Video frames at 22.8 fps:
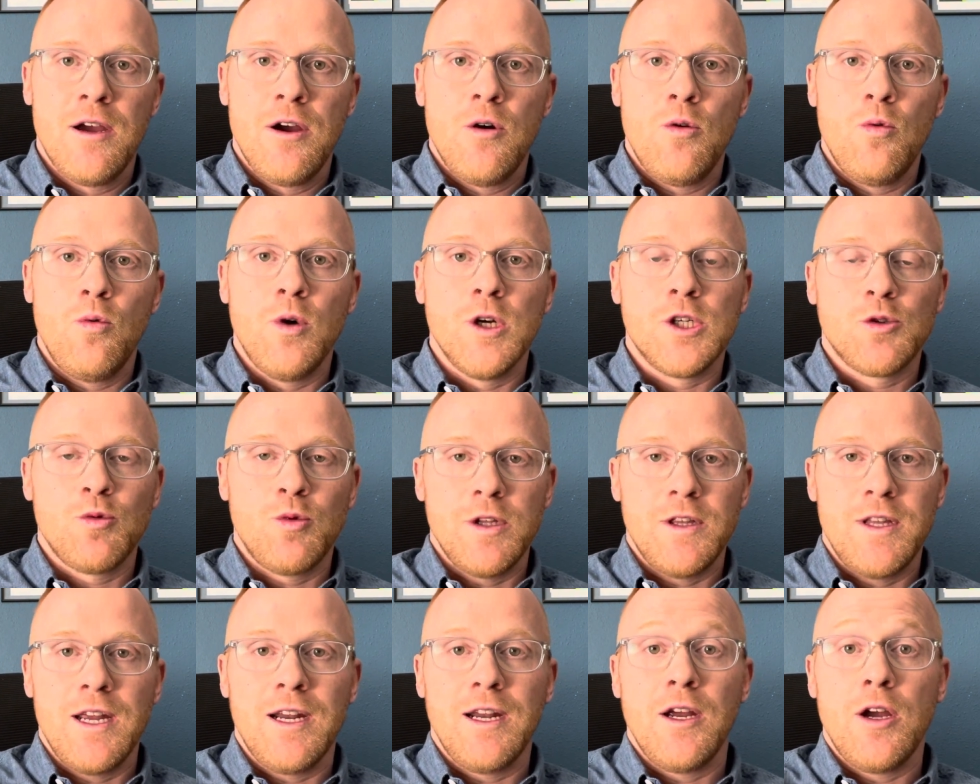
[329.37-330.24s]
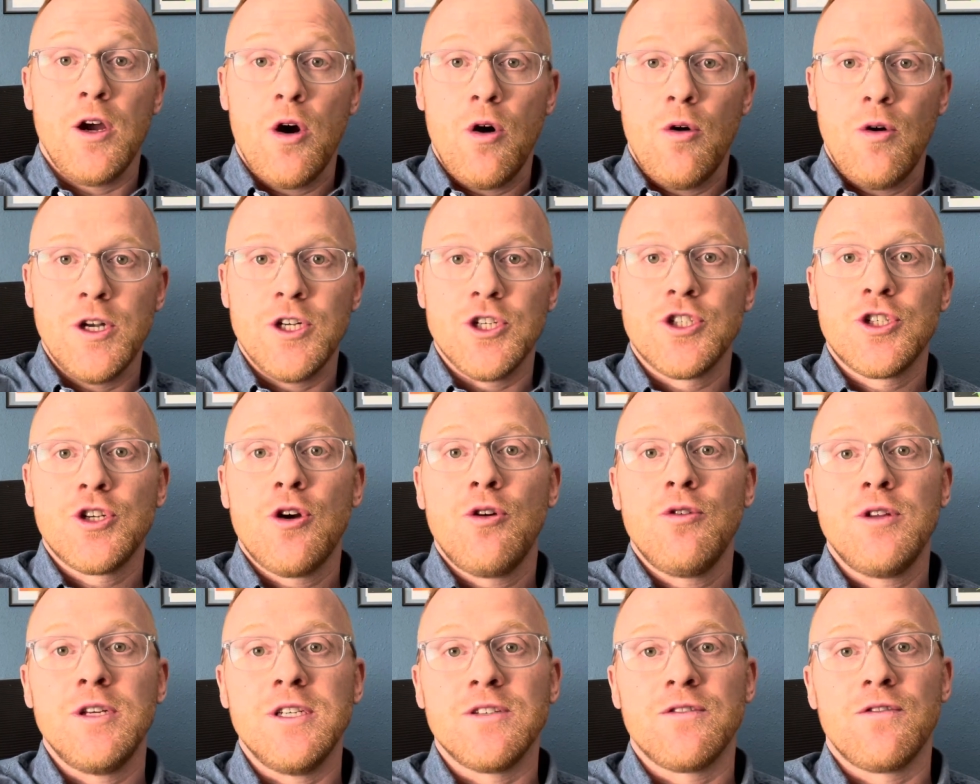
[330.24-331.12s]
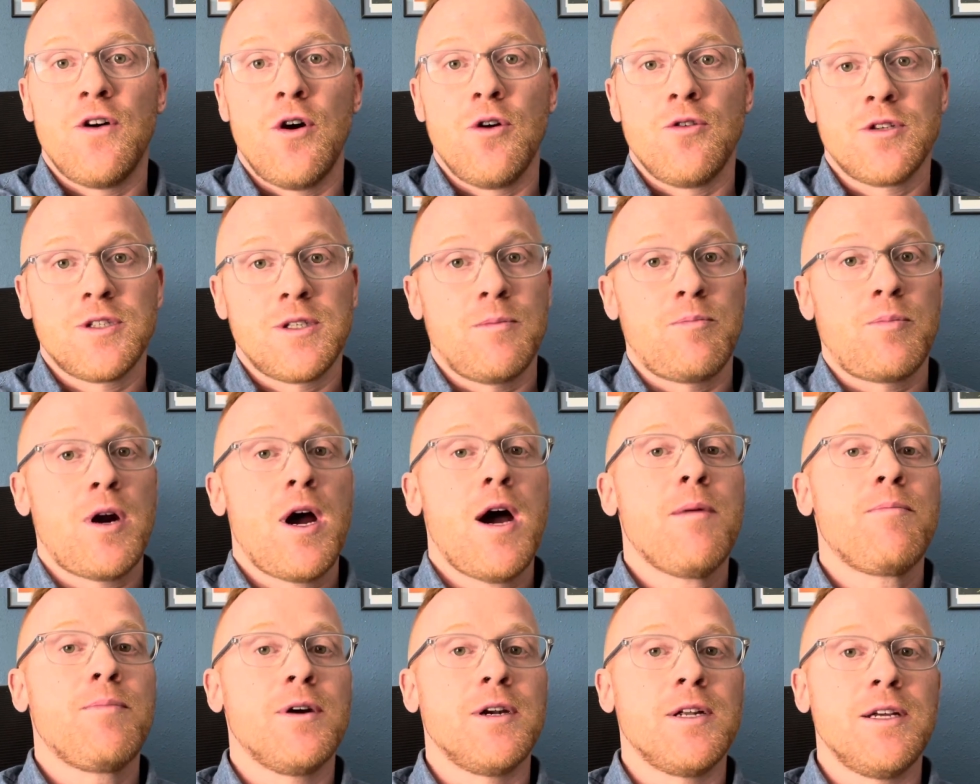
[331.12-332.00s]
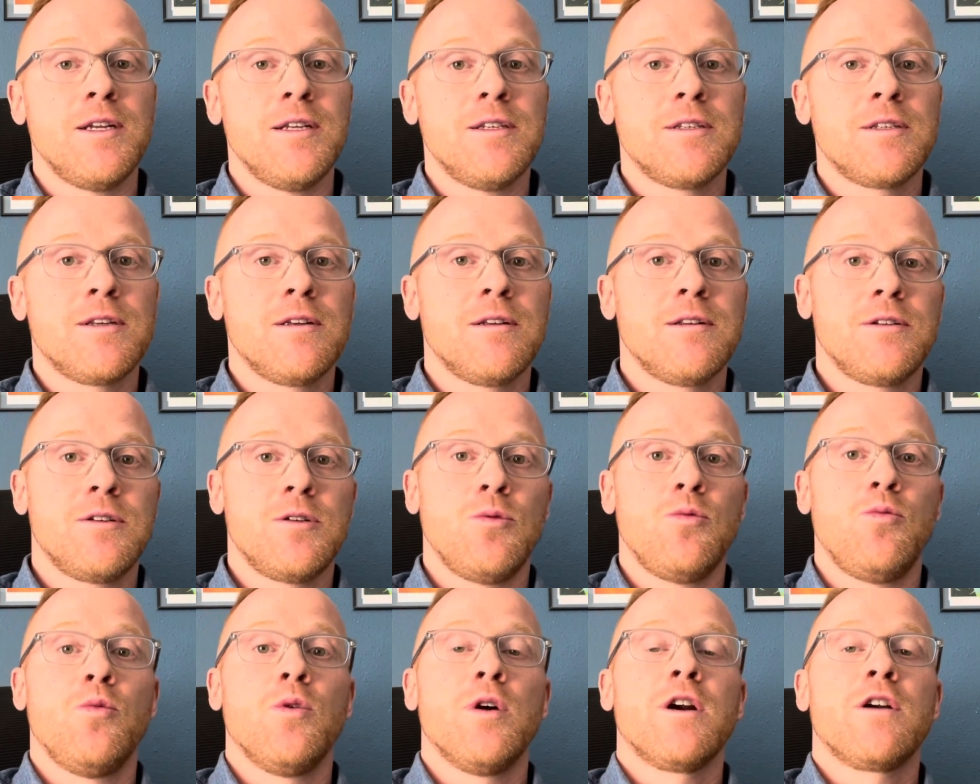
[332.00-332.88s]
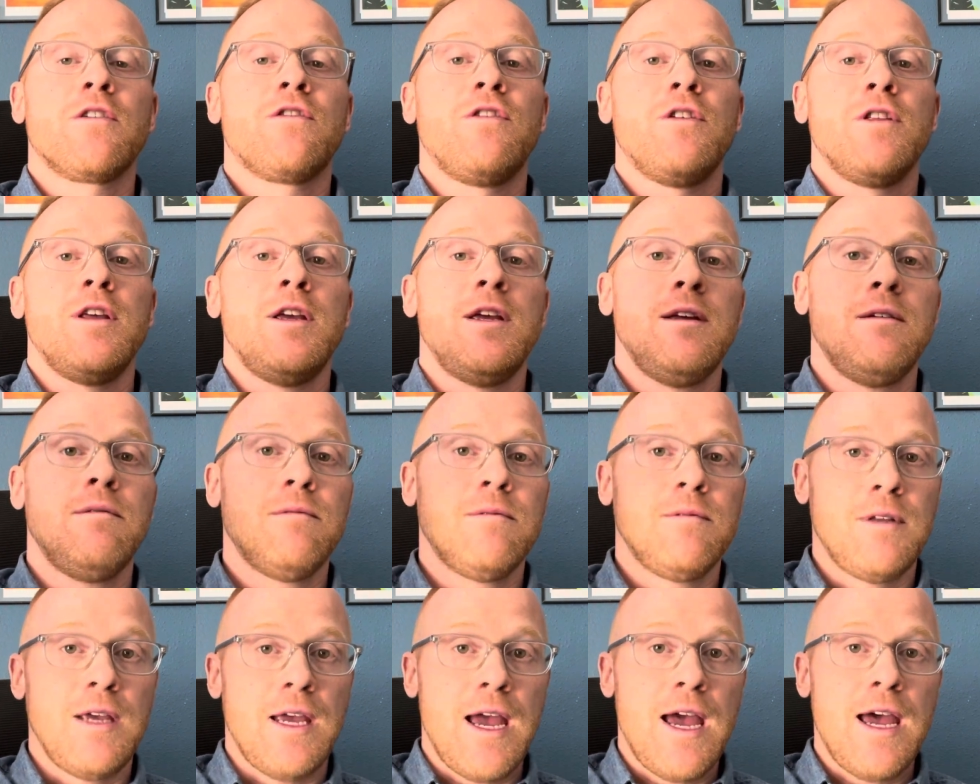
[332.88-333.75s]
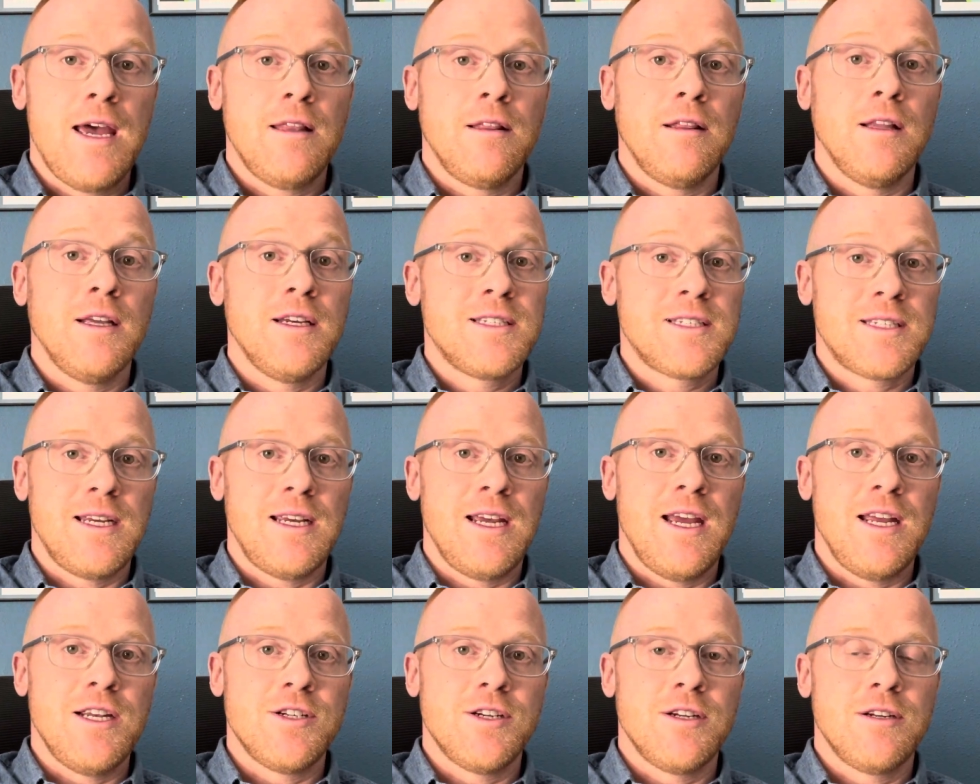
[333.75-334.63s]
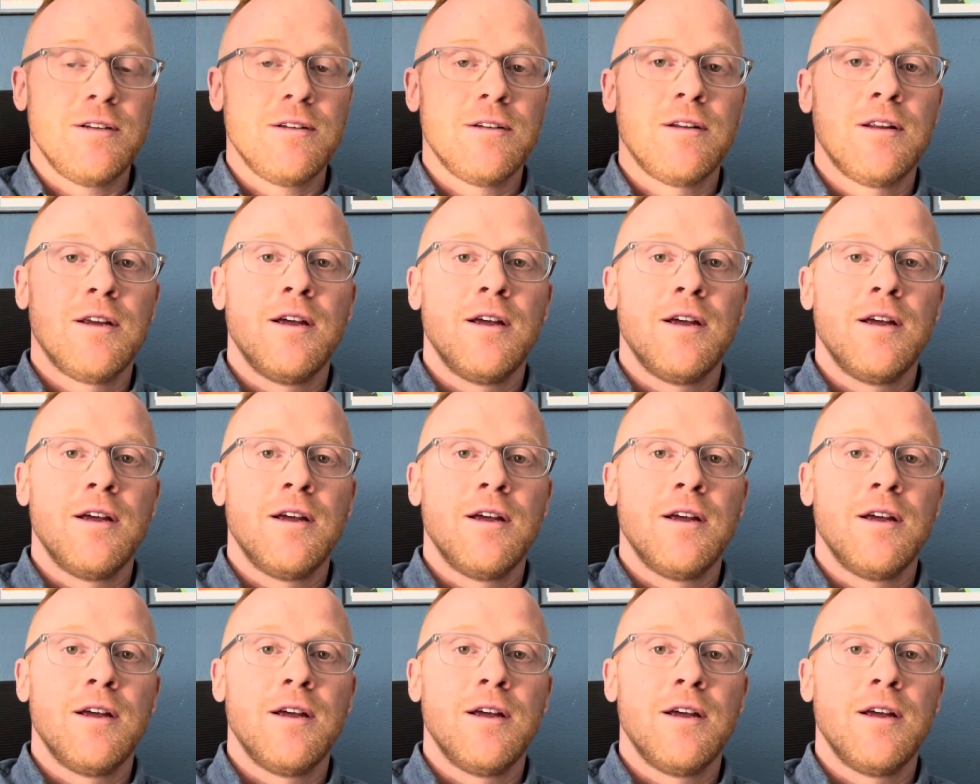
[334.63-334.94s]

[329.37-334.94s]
which would then go and show these folks the properties to work for the head listing agent.